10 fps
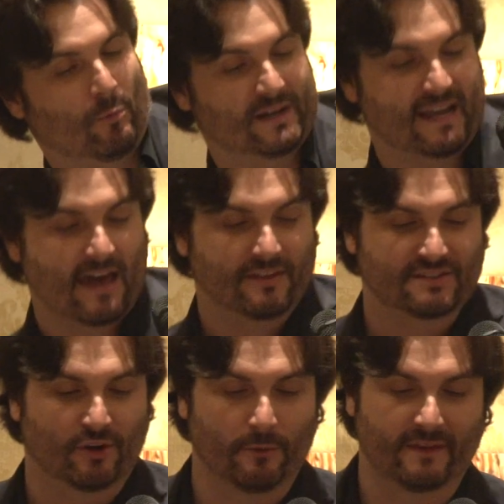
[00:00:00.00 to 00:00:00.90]
When
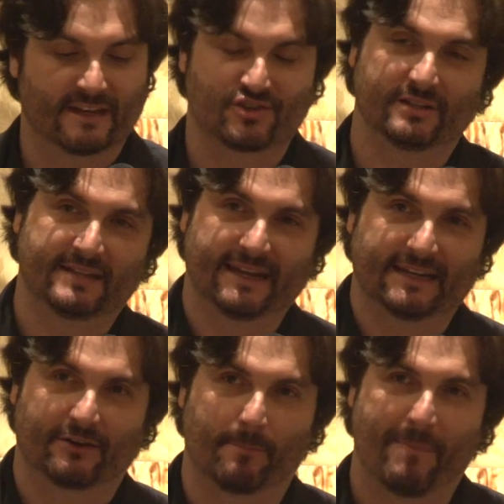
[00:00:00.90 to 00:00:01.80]
Kathy told me that she had
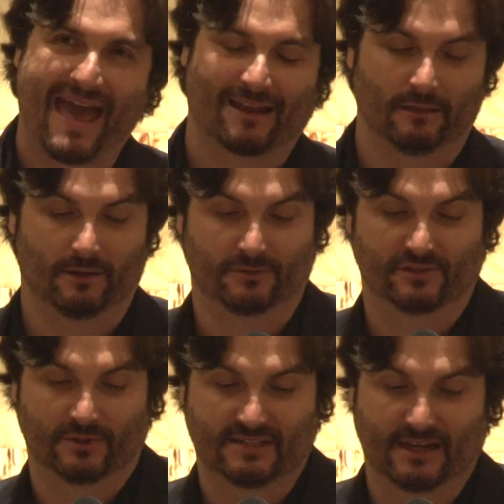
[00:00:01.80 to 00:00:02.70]
taken out a bank
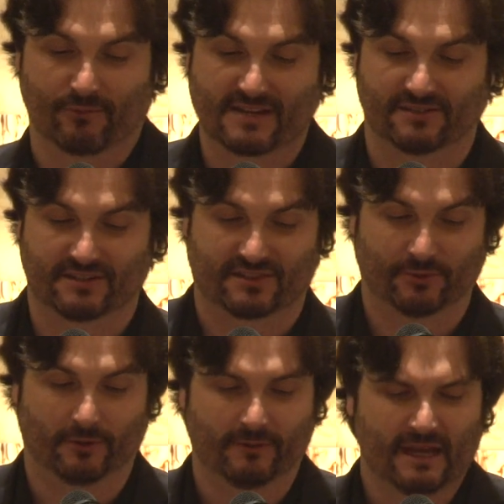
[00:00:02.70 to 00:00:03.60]
loan to attend wrestling
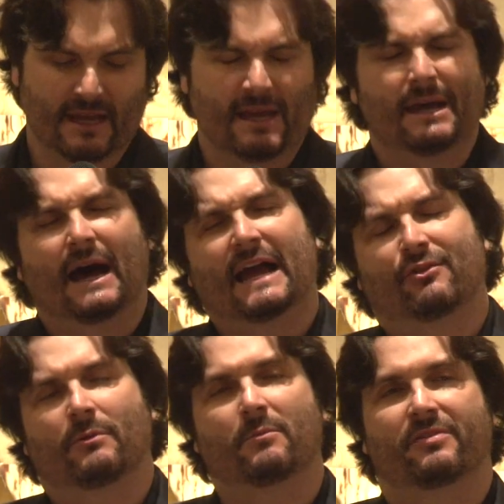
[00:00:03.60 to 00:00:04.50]
school,
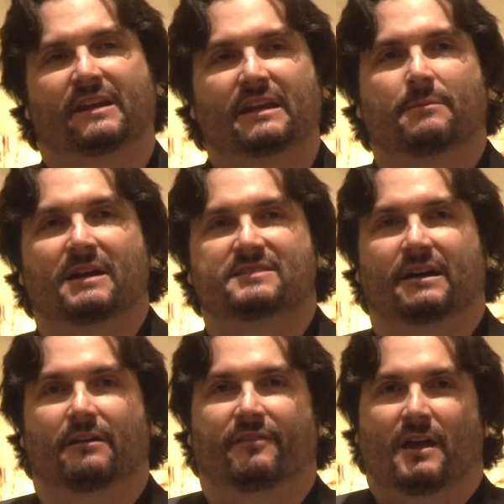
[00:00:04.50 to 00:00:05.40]
I can remember thinking to
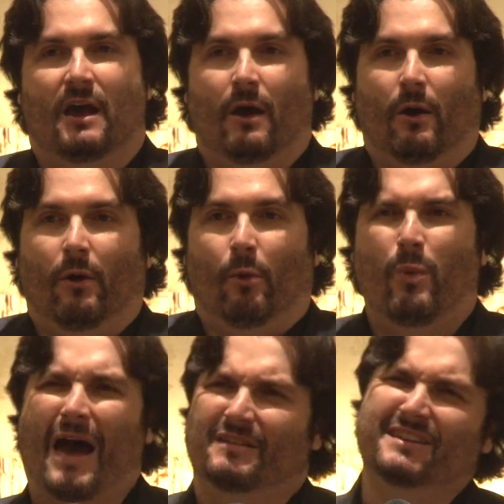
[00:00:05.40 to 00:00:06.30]
myself,
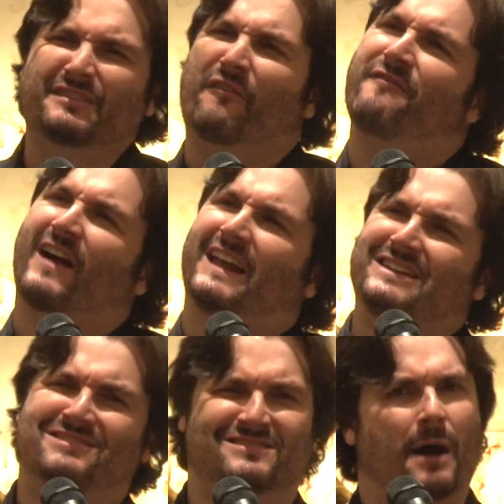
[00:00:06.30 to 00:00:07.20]
wow, that's like the
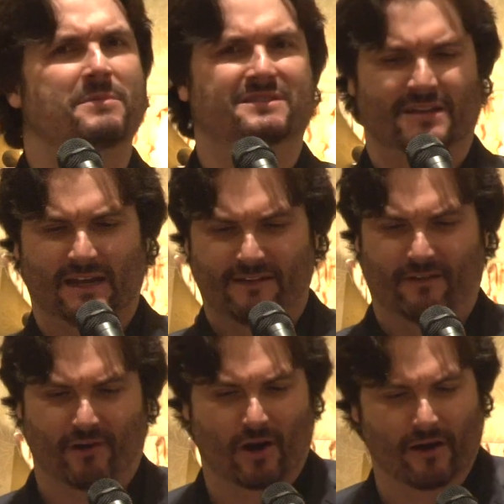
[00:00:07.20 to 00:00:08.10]
fucking dumbest thing
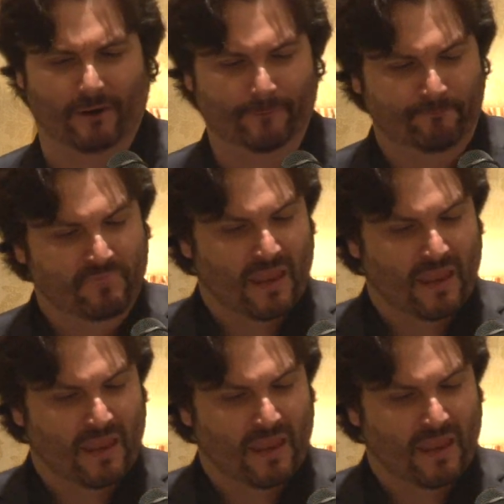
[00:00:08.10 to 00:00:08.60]
I've ever heard.